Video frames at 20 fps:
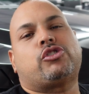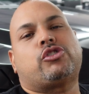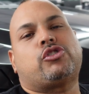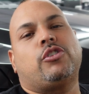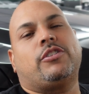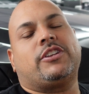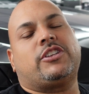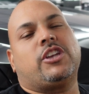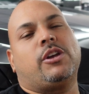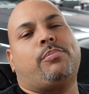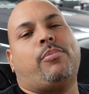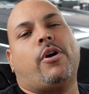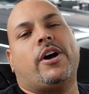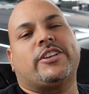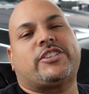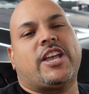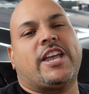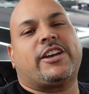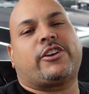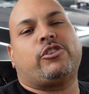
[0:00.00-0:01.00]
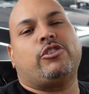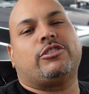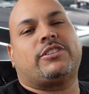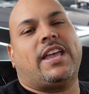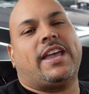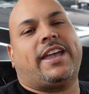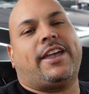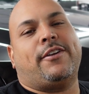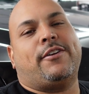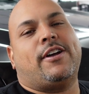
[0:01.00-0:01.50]
This is your boy Jay Cruz,
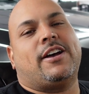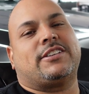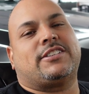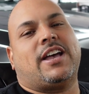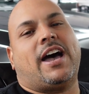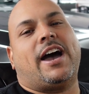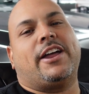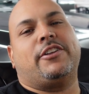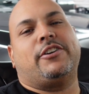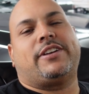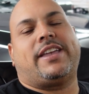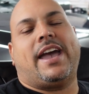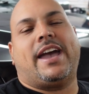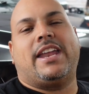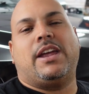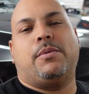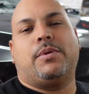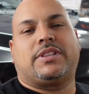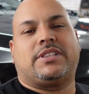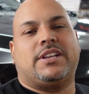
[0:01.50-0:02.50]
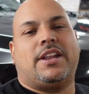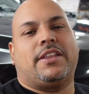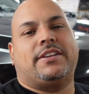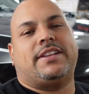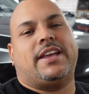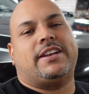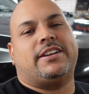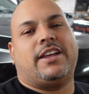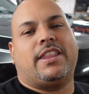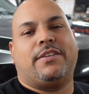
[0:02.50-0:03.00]
aka Audio Cat, here with another
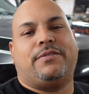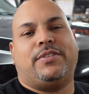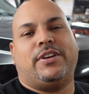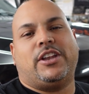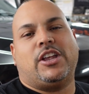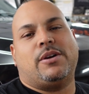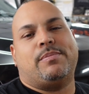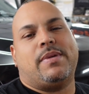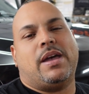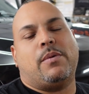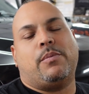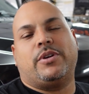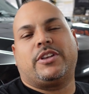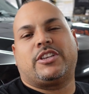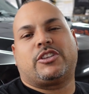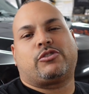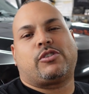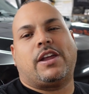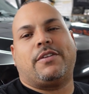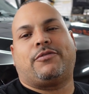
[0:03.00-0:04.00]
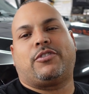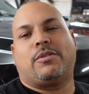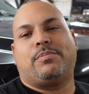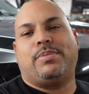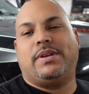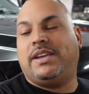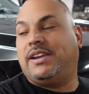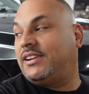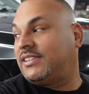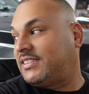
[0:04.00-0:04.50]
day, another video, man. We're just grateful
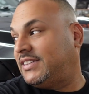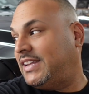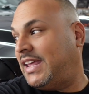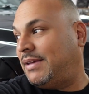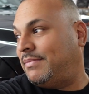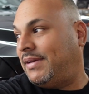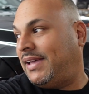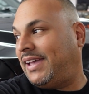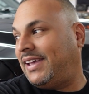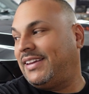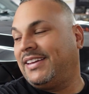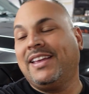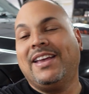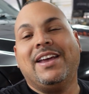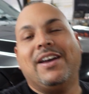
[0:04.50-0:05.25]
to be here today, man.